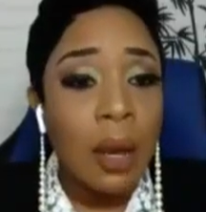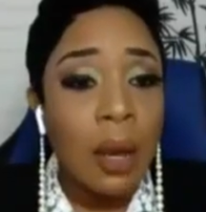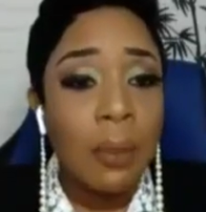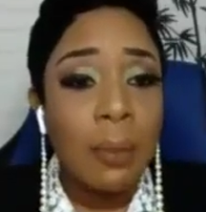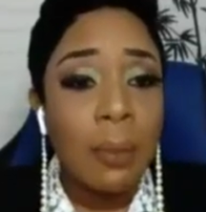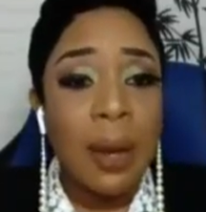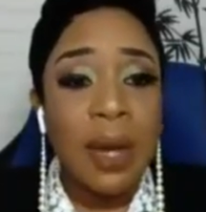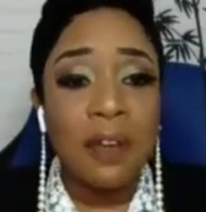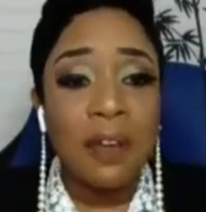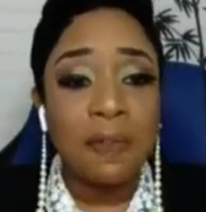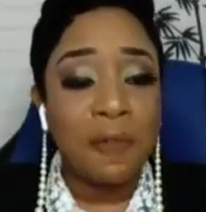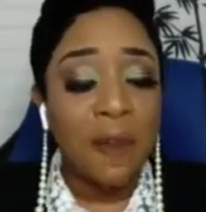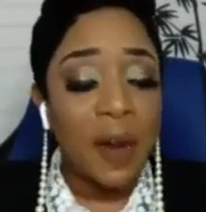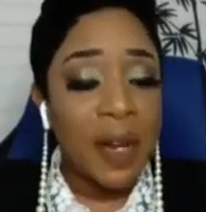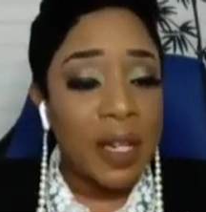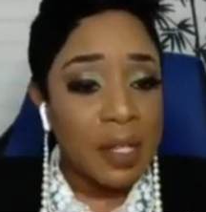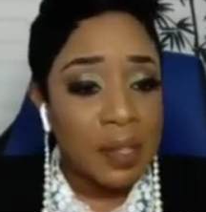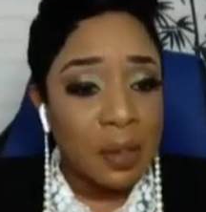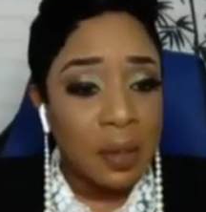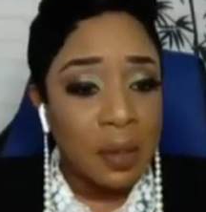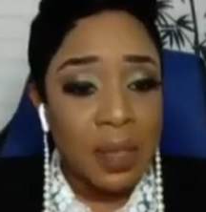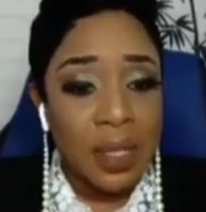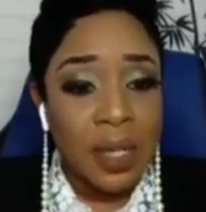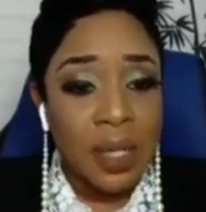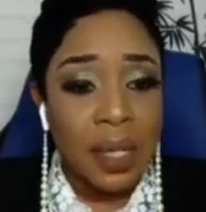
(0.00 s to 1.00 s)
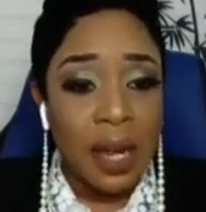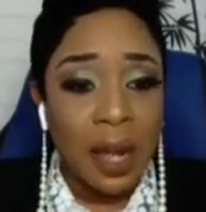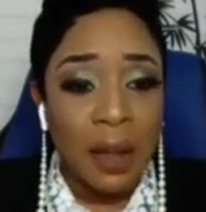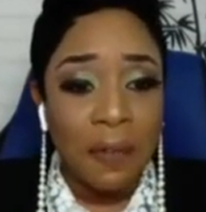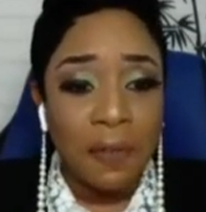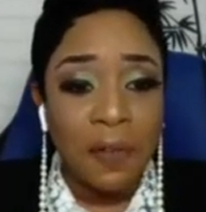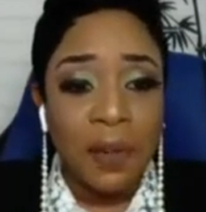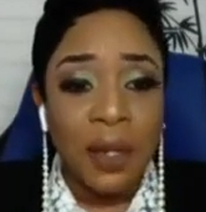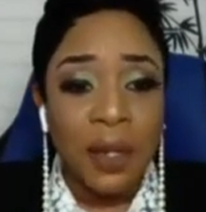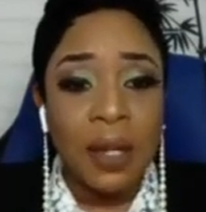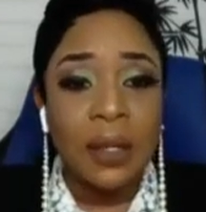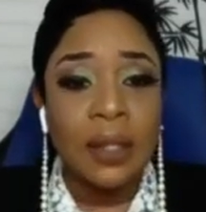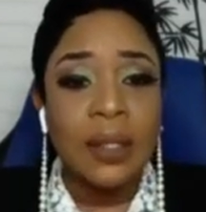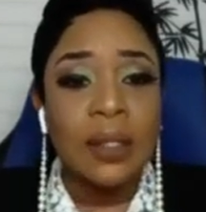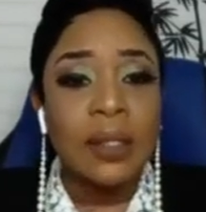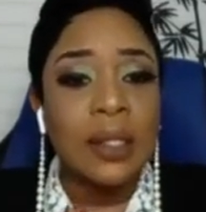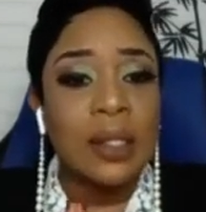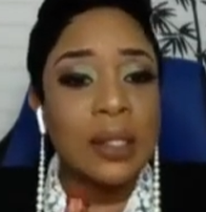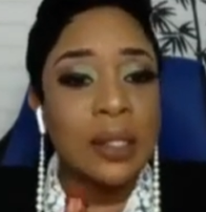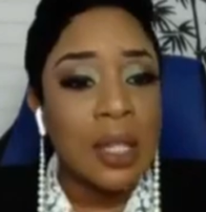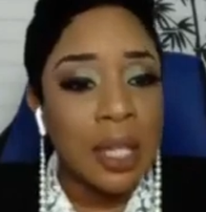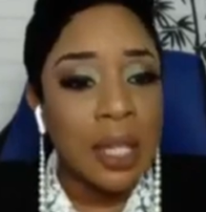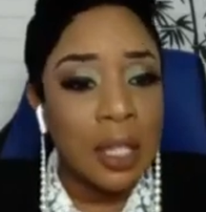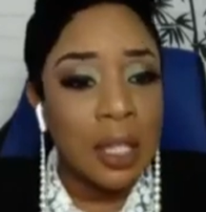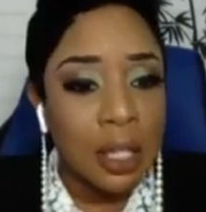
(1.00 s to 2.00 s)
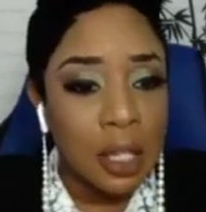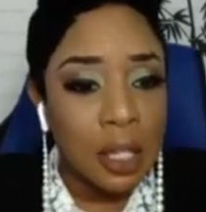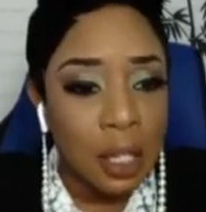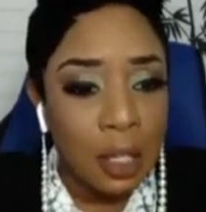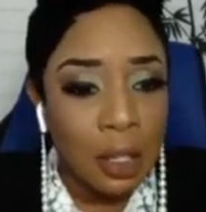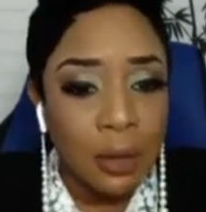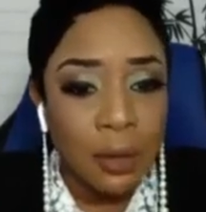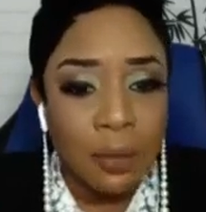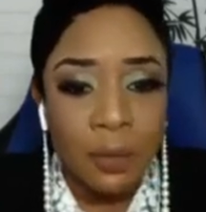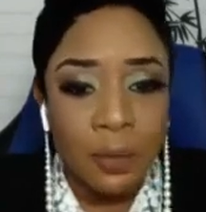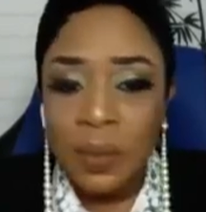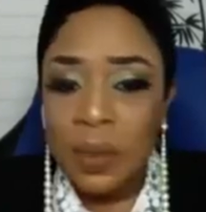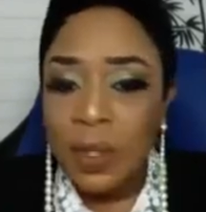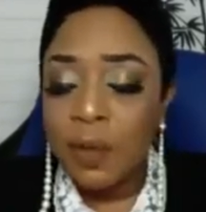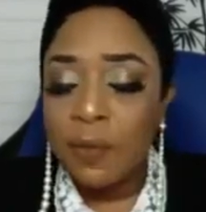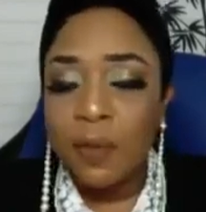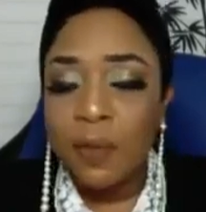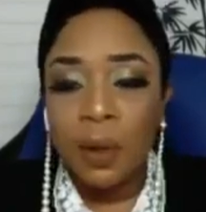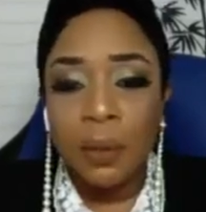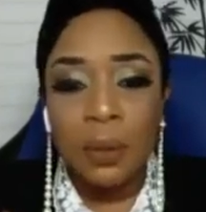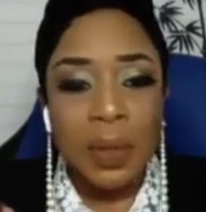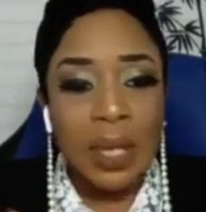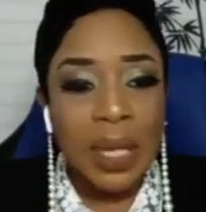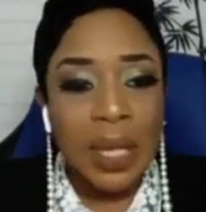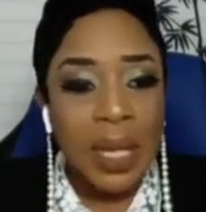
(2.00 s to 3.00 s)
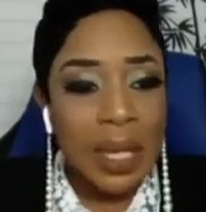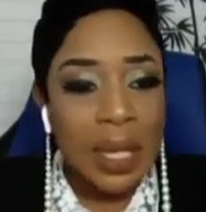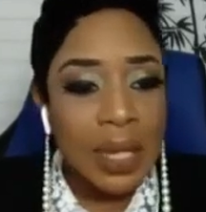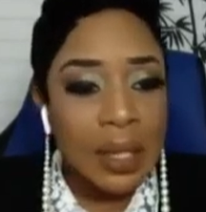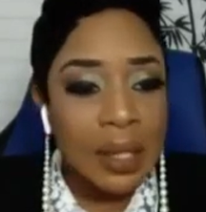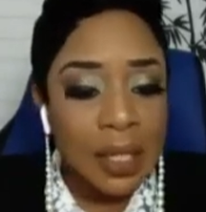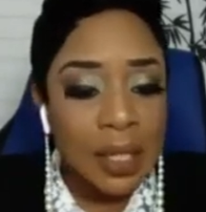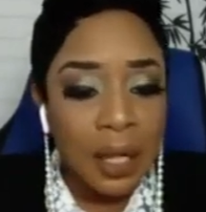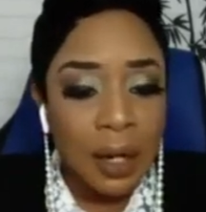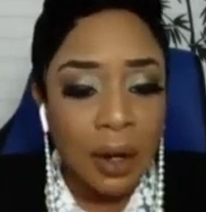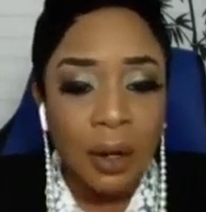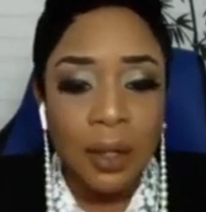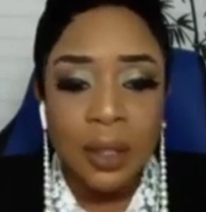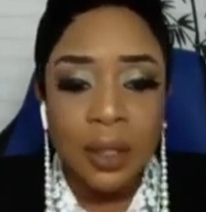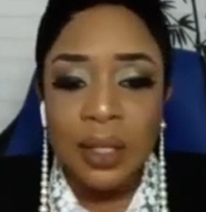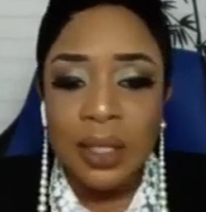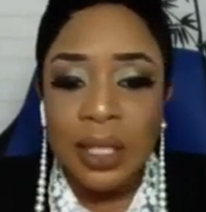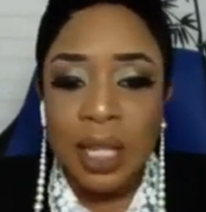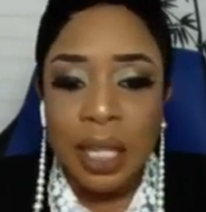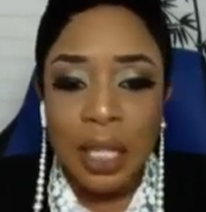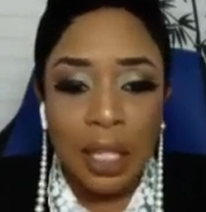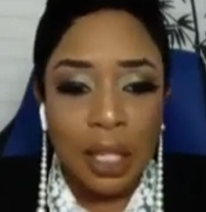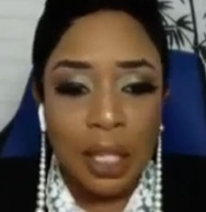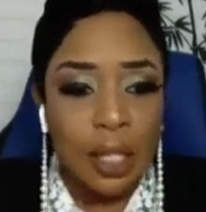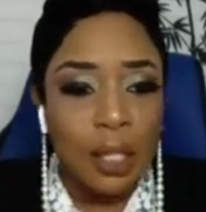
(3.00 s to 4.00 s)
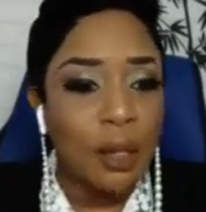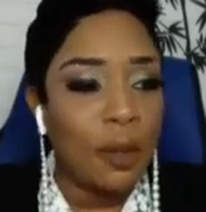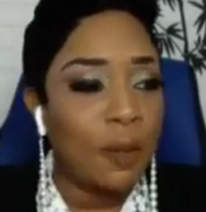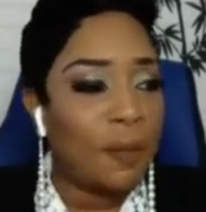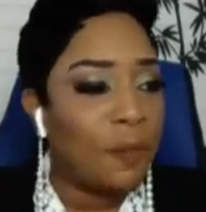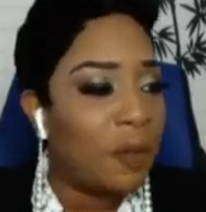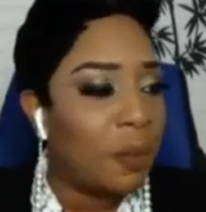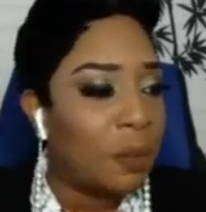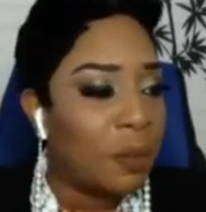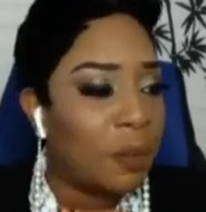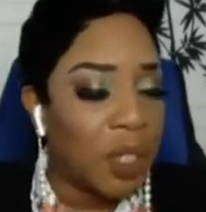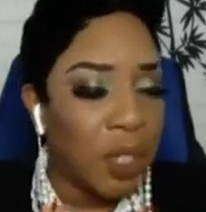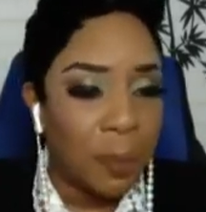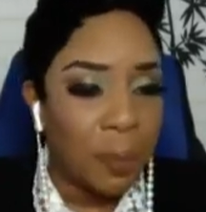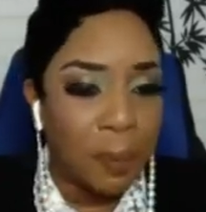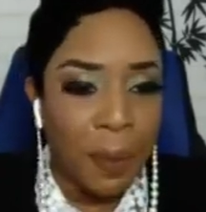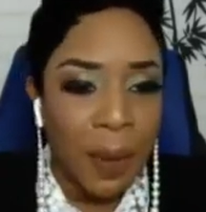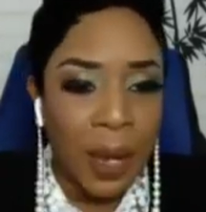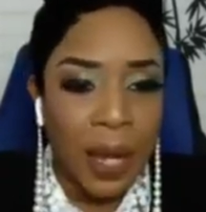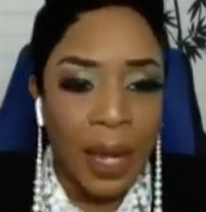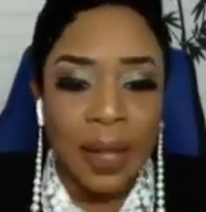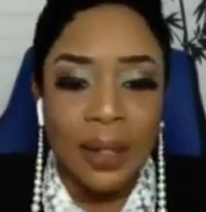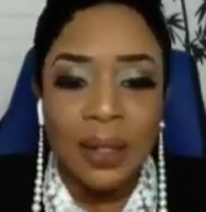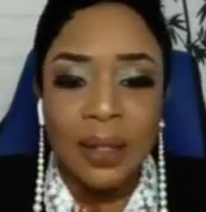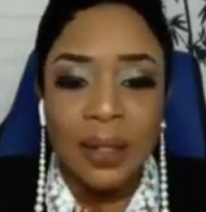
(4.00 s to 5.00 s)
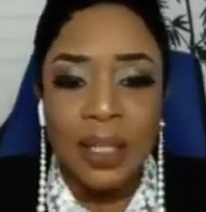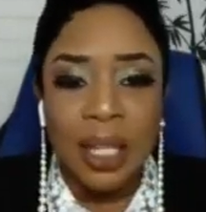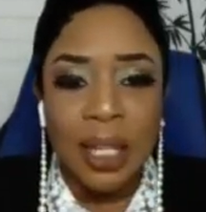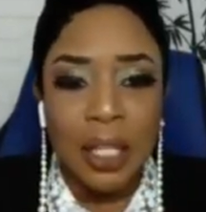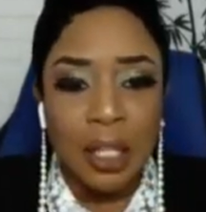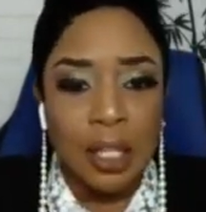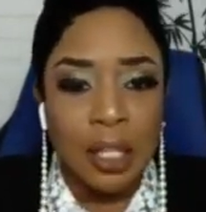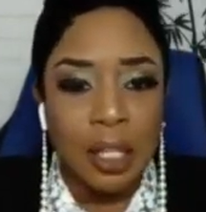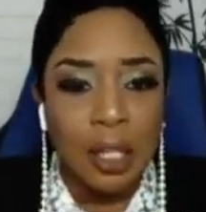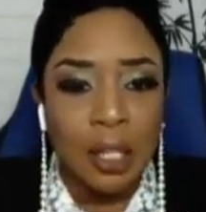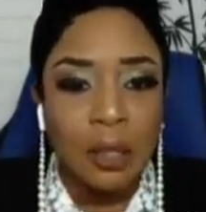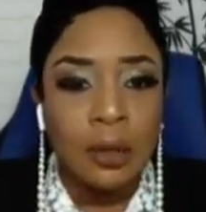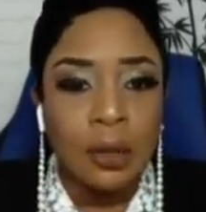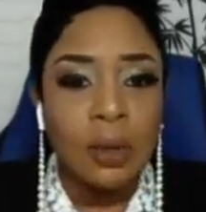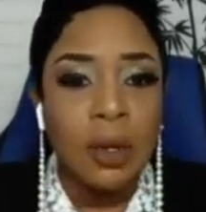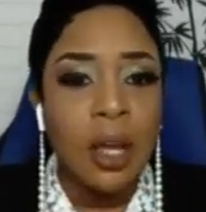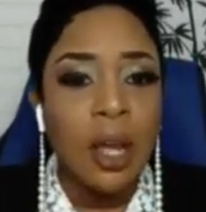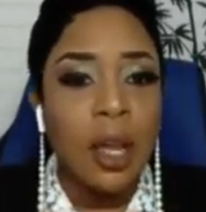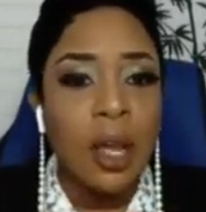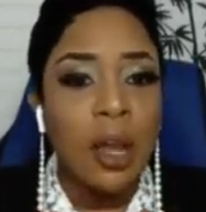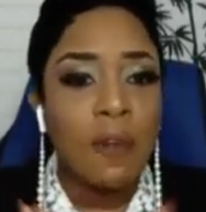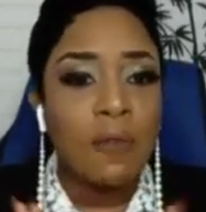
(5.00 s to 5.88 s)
My friends from South Africa, thank you. From India, thank you. From Japan, thank you.